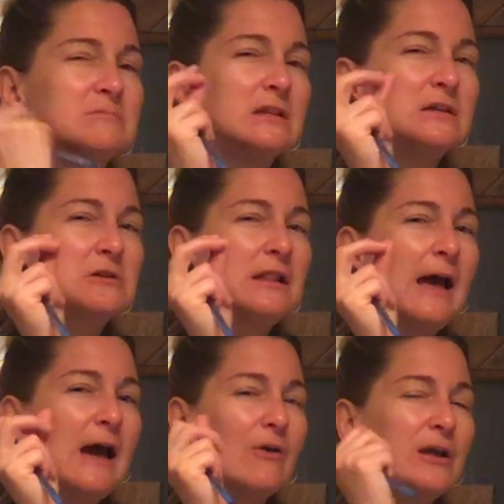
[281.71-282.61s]
Little
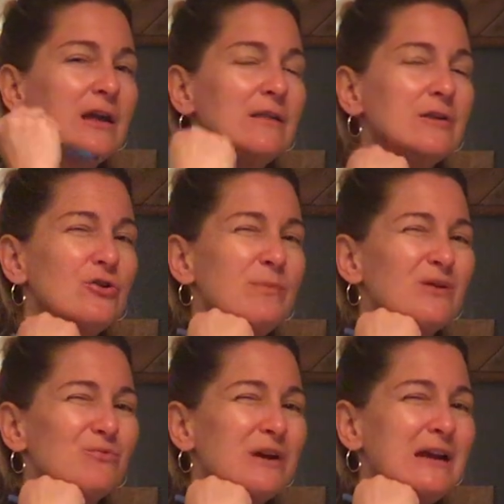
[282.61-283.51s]
cloudy, little
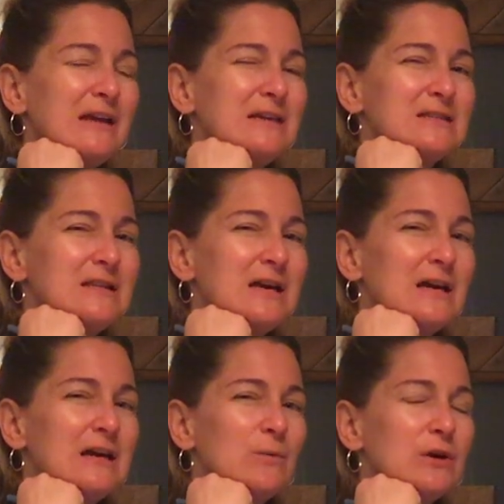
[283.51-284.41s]
bit rainy
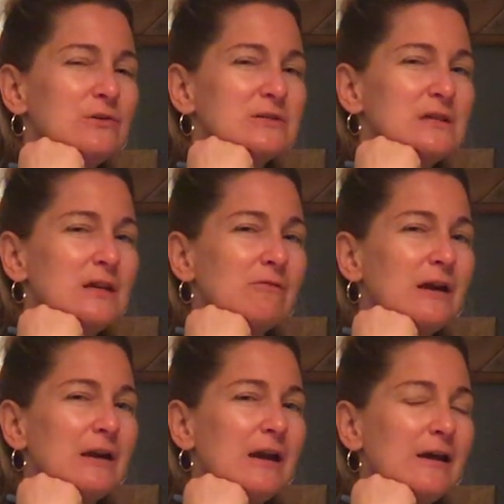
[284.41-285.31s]
today. What are you seeing
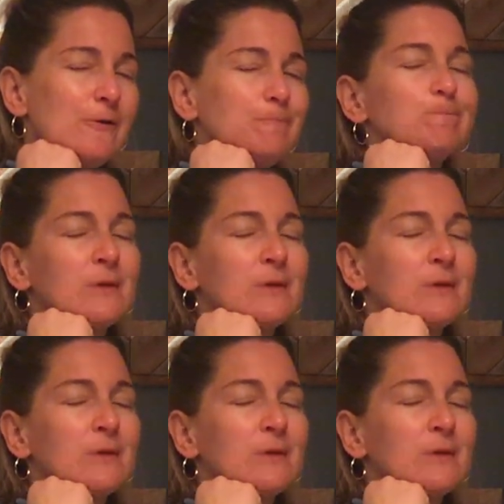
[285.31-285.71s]
right now?